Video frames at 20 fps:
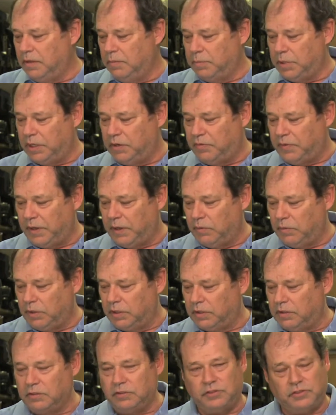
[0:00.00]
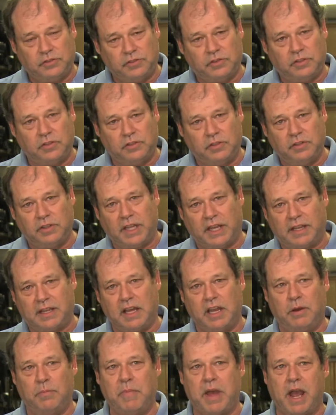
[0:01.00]
But if I were to do that
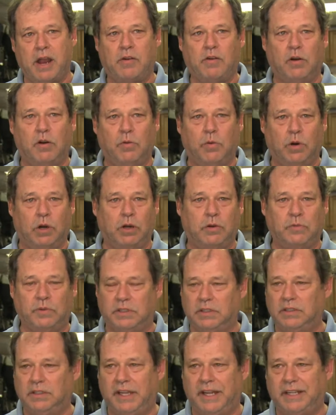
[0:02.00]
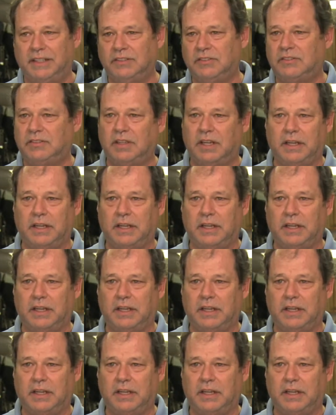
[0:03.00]
kind of macro work with a lens,